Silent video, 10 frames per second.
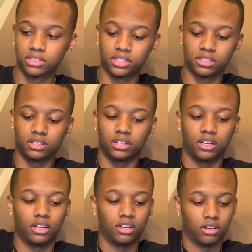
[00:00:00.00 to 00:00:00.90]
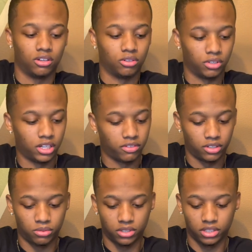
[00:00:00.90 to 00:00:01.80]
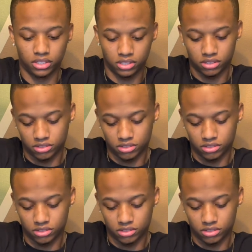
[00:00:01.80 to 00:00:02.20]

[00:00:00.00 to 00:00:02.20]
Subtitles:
there. Or whatever it was.